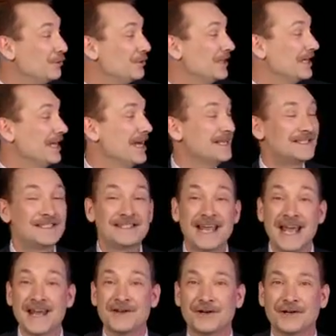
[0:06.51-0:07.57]
to the
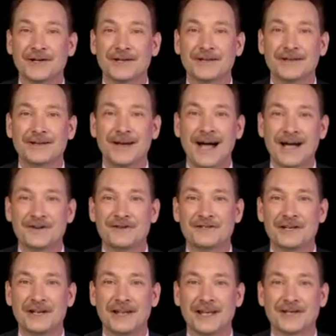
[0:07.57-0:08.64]
standard
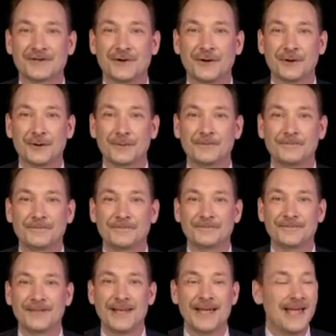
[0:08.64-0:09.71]
hydrogen electrode.
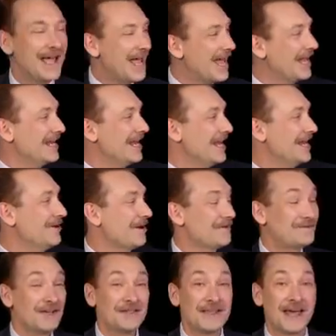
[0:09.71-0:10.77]
And here
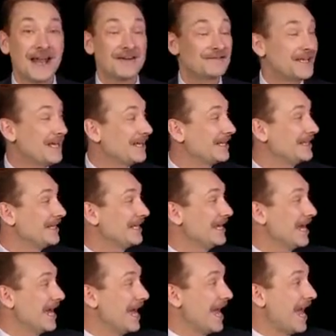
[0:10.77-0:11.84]
I've done that. I've taken
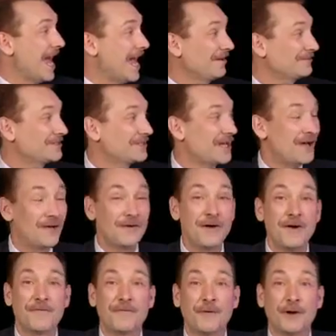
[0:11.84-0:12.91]
the half
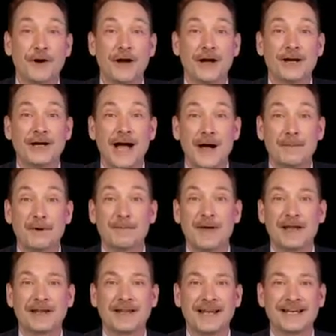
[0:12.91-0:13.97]
cell for copper
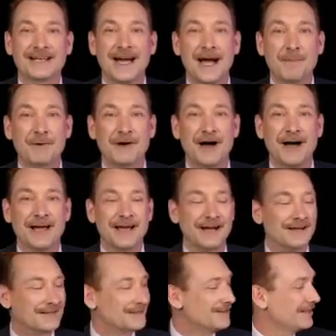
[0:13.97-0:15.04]
metal and copper
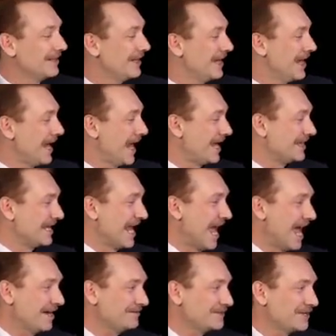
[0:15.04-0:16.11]
ions and the
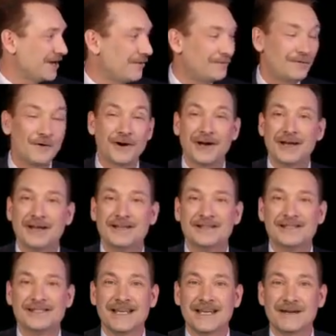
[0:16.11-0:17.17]
half cell for
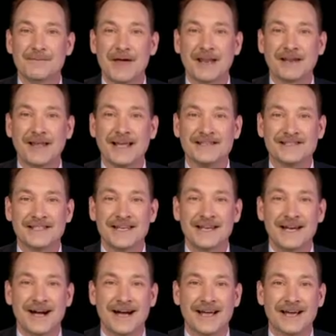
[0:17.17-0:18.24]
zinc metal and
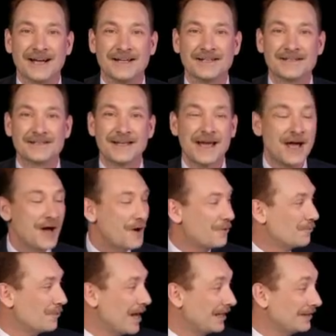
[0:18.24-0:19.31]
zinc ions
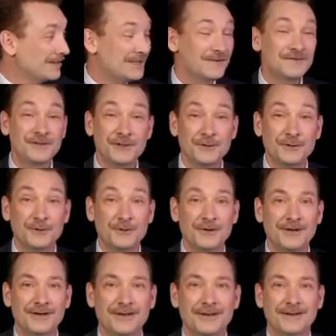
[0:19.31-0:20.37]
relative
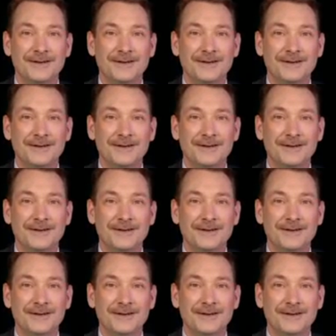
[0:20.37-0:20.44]
to